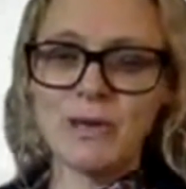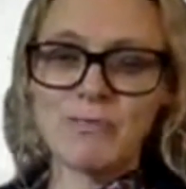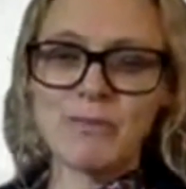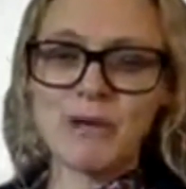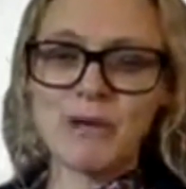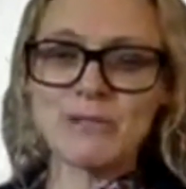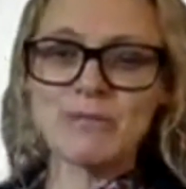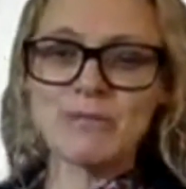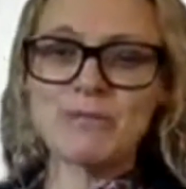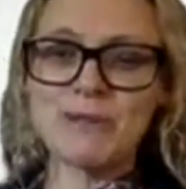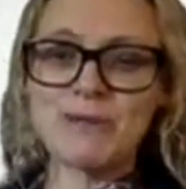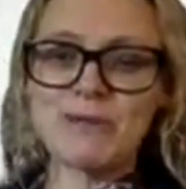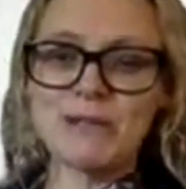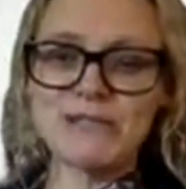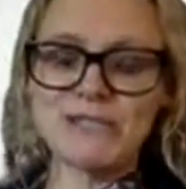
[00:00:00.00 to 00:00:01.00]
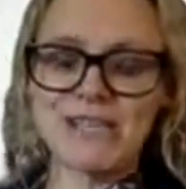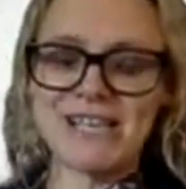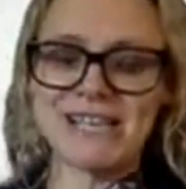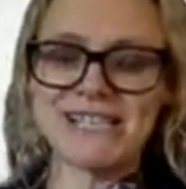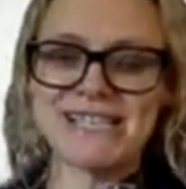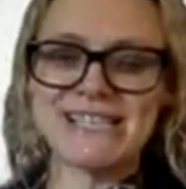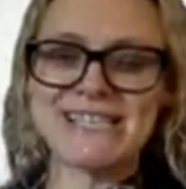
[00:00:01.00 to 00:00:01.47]
possibly will
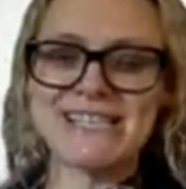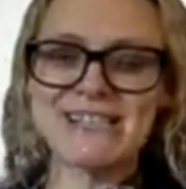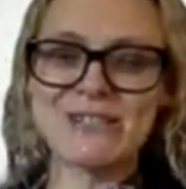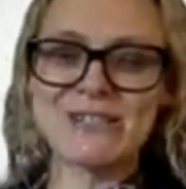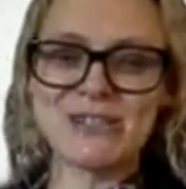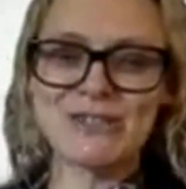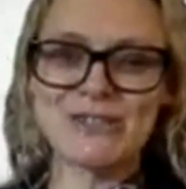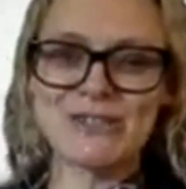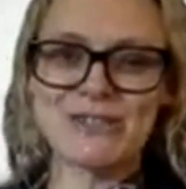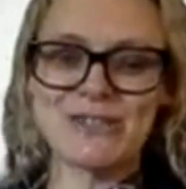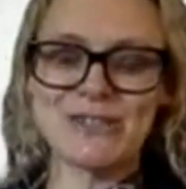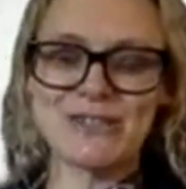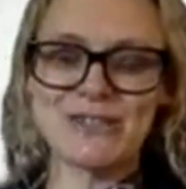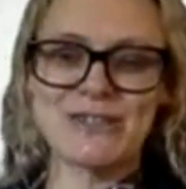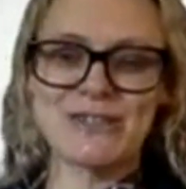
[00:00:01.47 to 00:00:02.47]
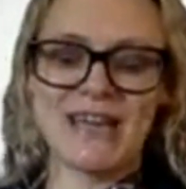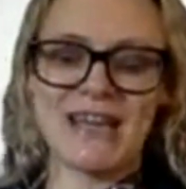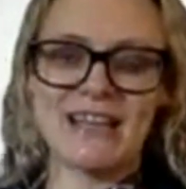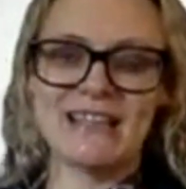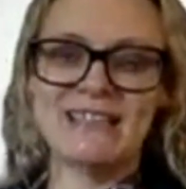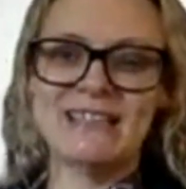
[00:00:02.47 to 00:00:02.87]
still choose to do that.